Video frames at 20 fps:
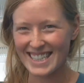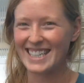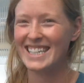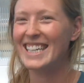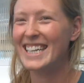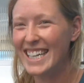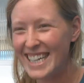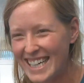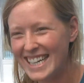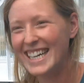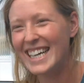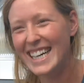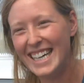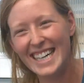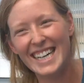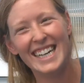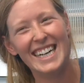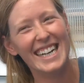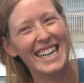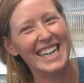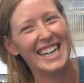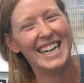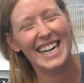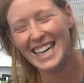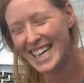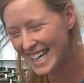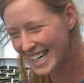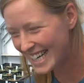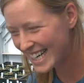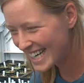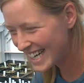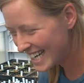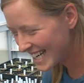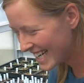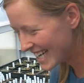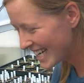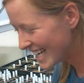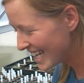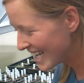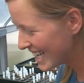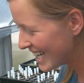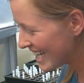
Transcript: Okay. Great. Thanks so much.